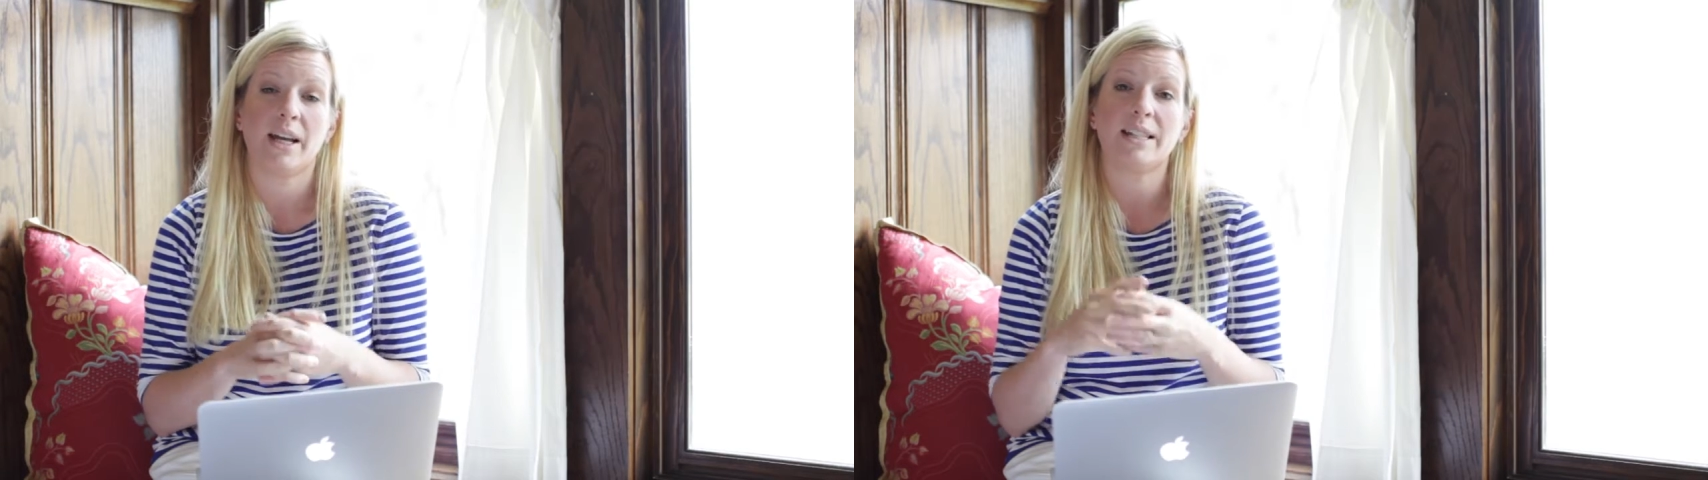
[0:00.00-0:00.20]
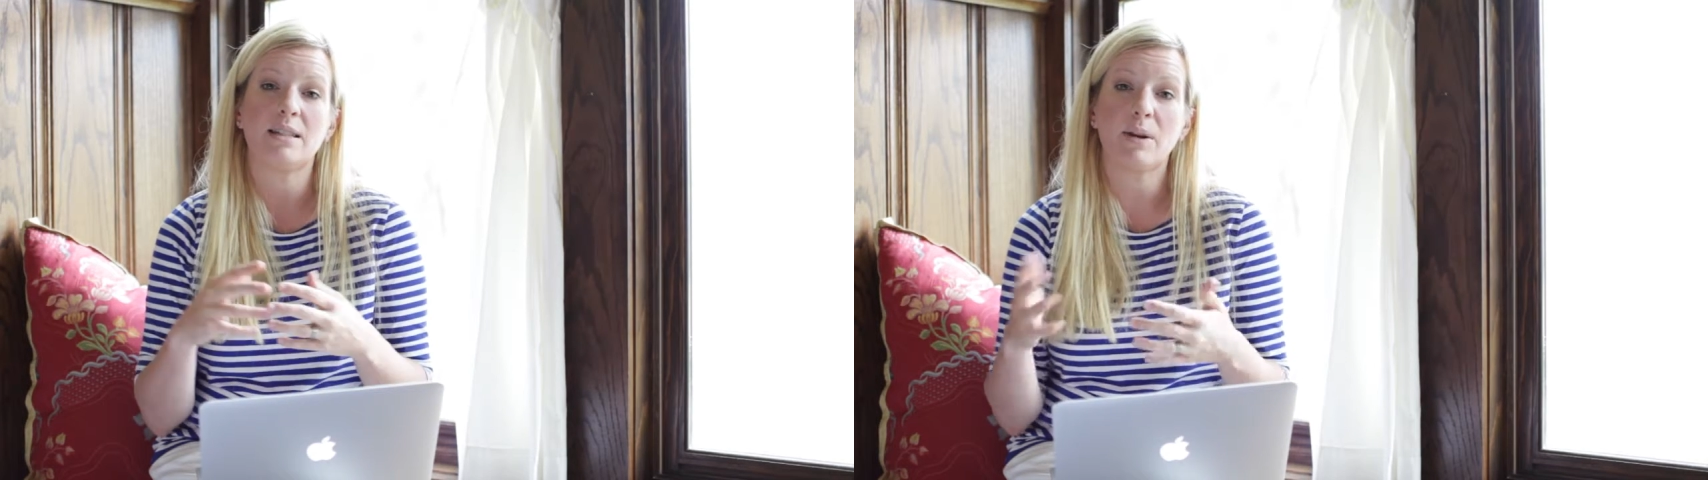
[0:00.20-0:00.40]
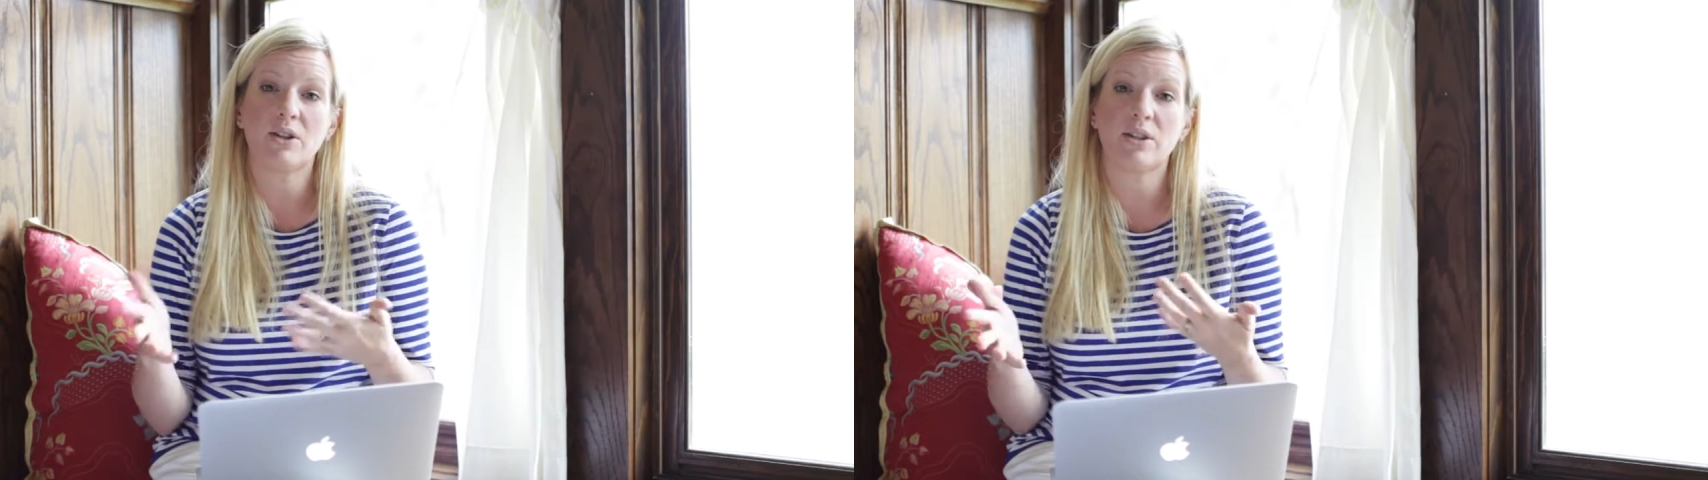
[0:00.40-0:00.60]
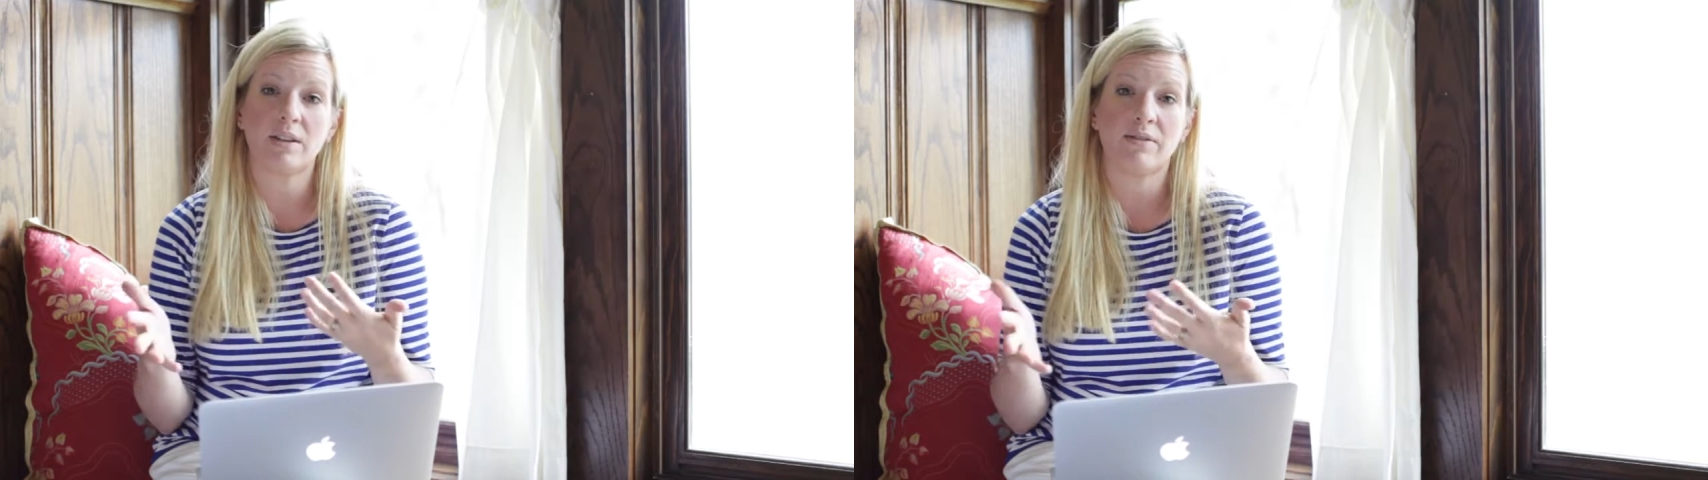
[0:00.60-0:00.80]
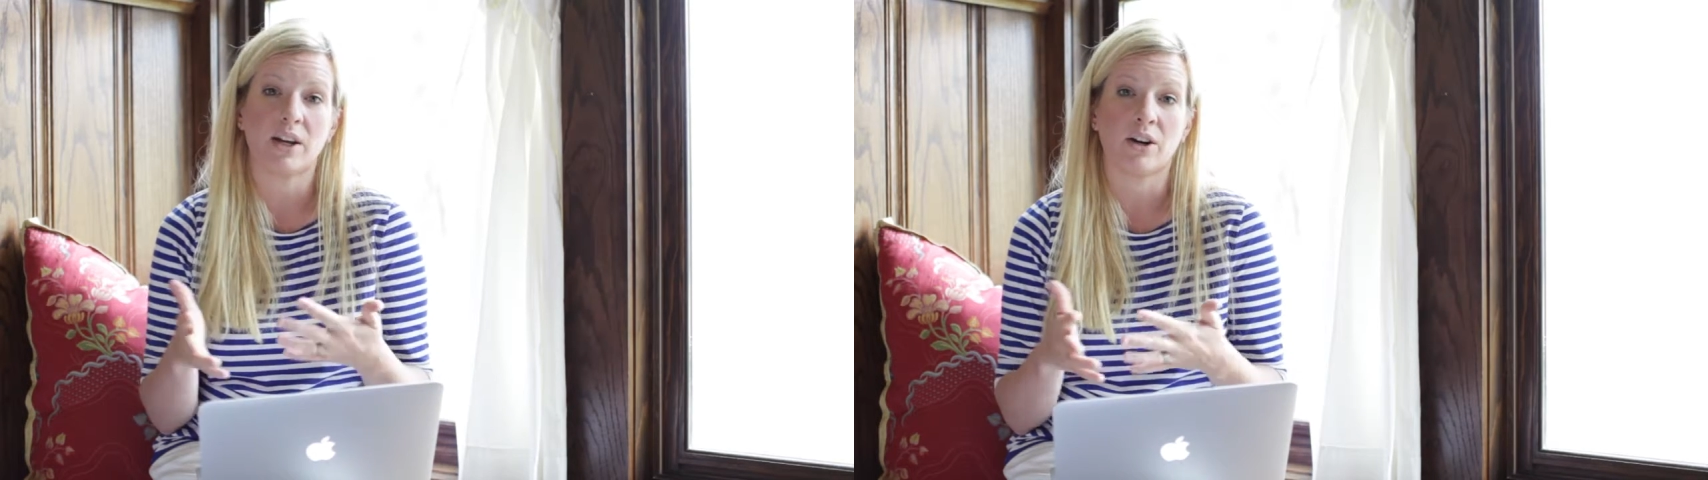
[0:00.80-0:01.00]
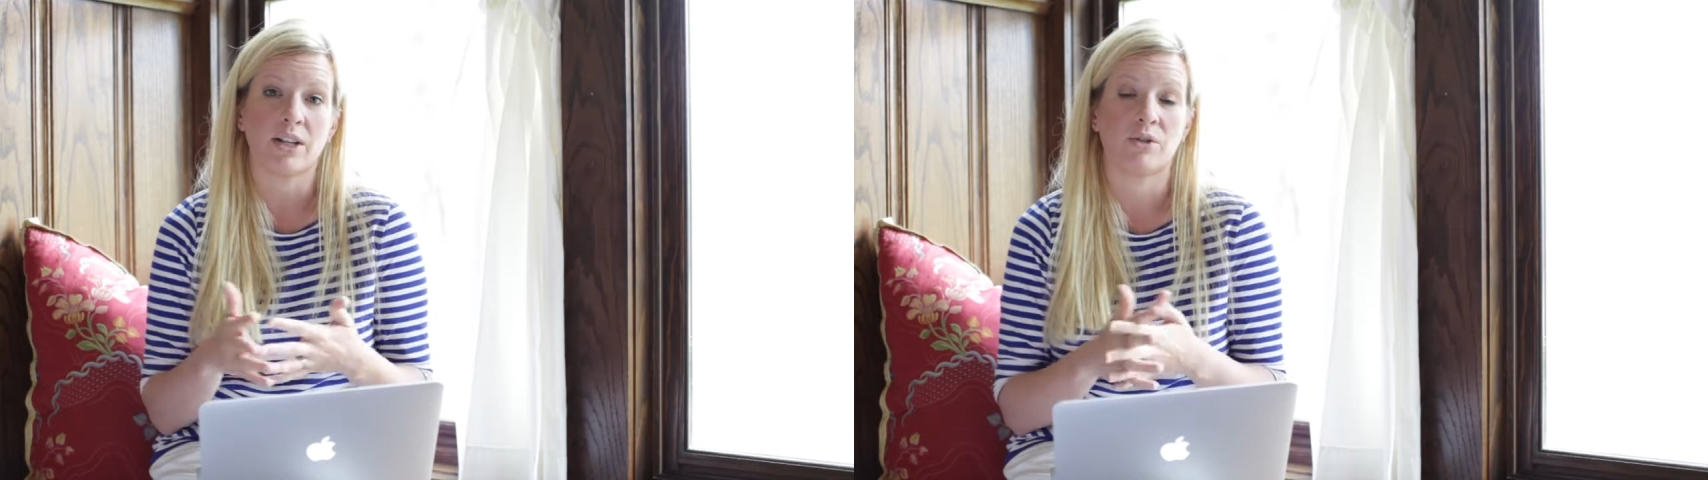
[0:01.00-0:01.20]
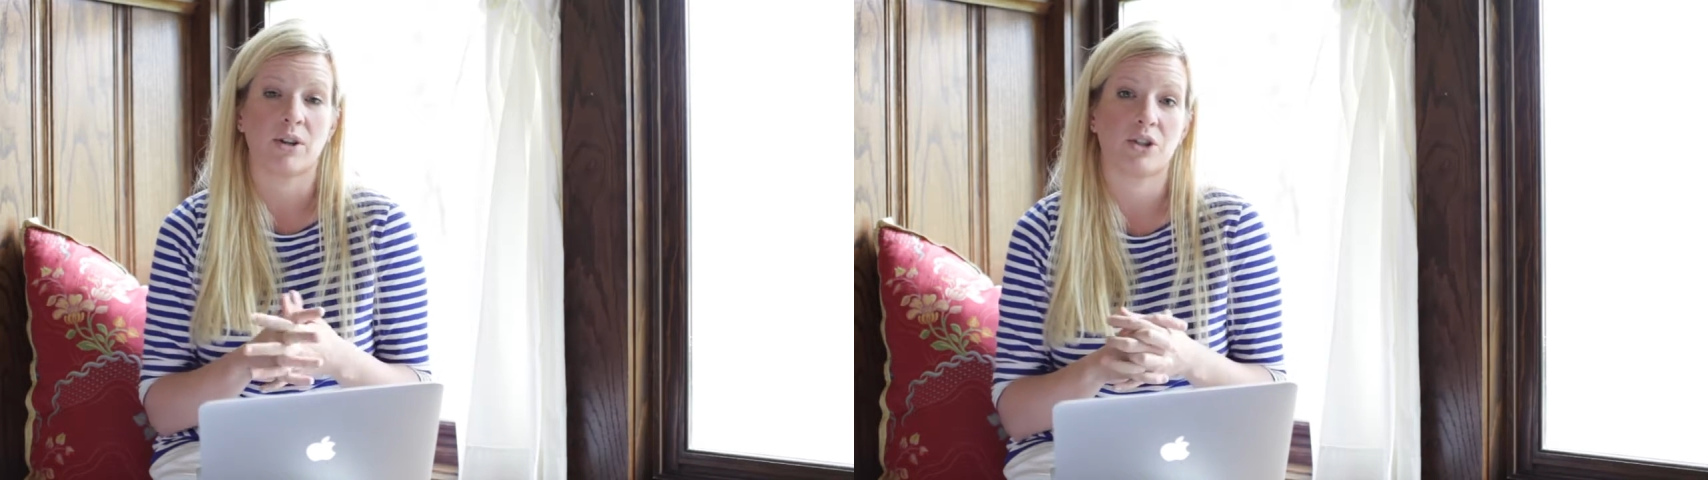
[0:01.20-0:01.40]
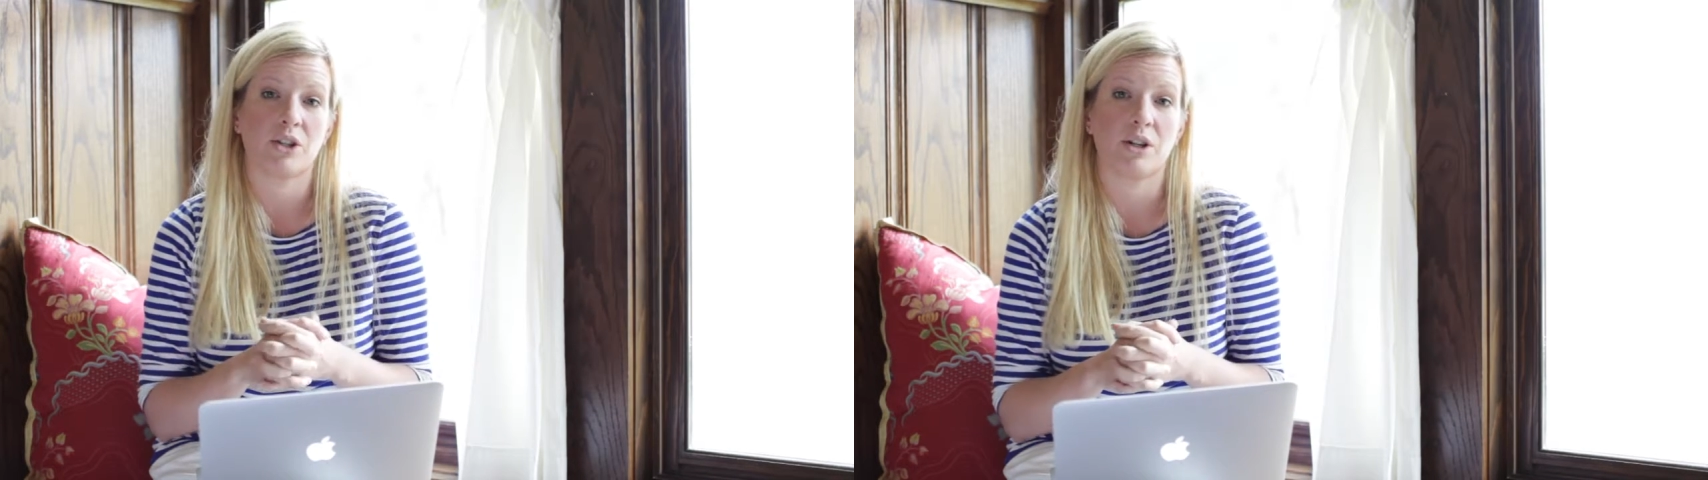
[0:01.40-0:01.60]
especially if they already
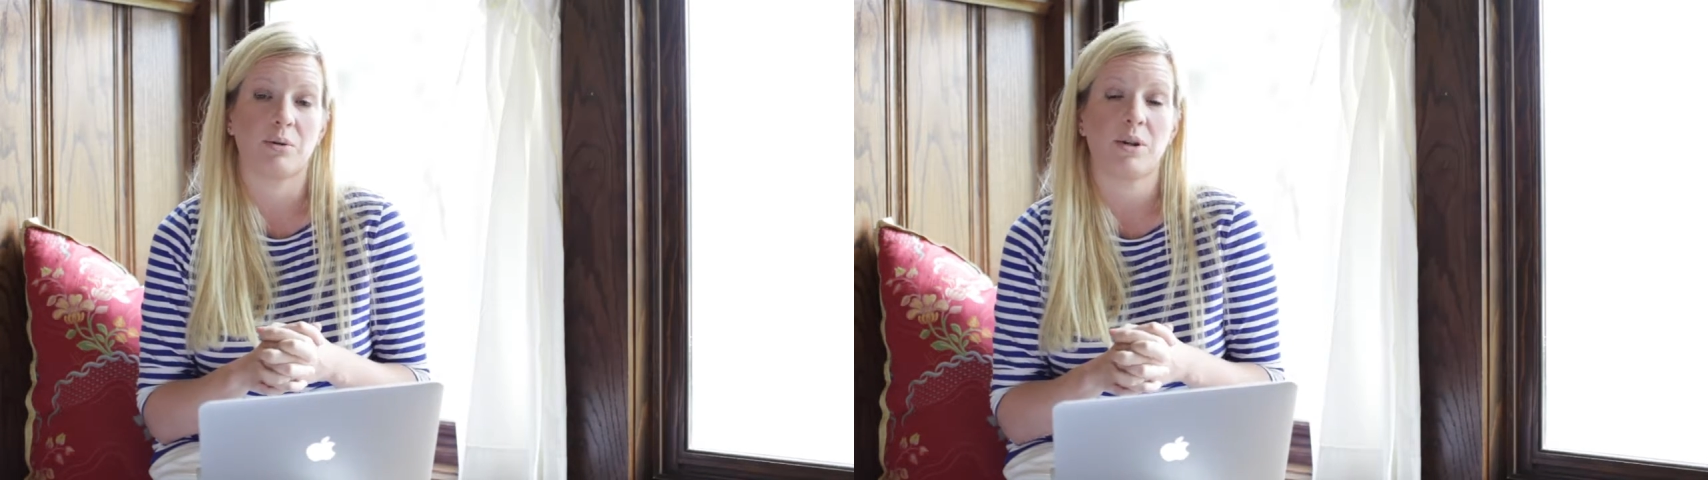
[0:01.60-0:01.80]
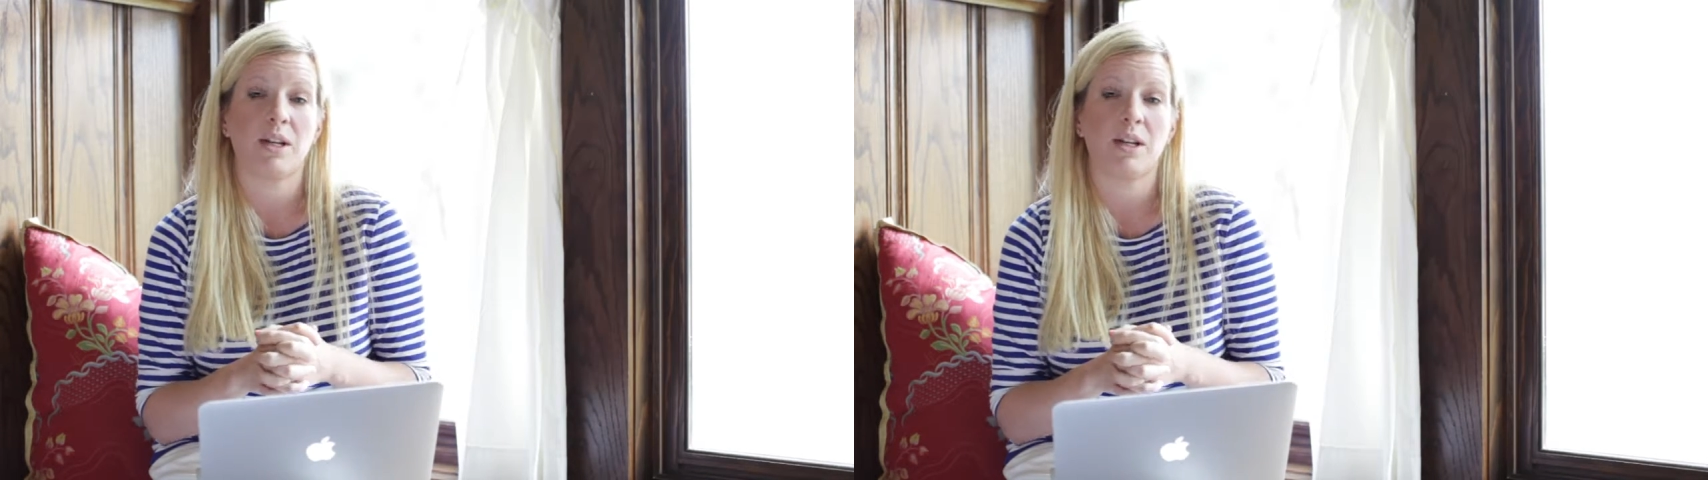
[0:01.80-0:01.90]
trust you.